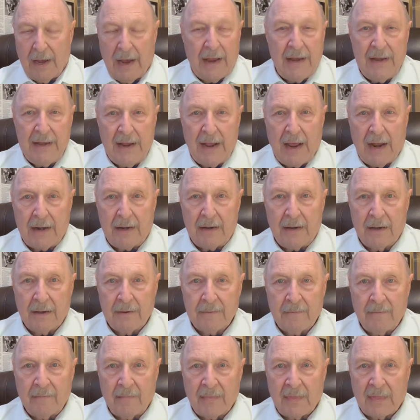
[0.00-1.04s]
And
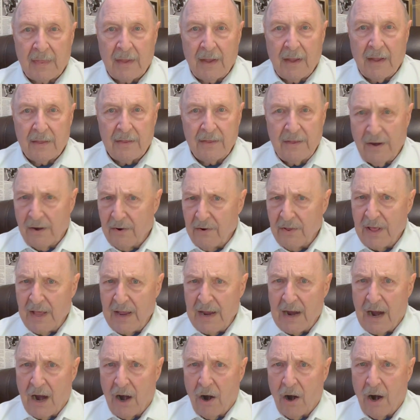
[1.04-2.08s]
yet, there
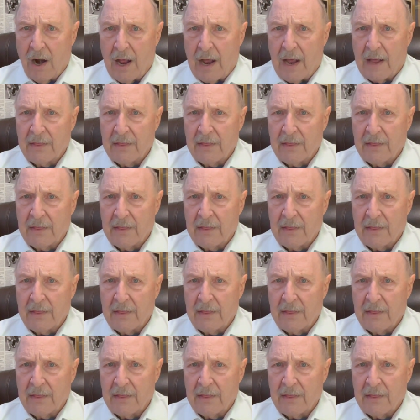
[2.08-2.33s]
they are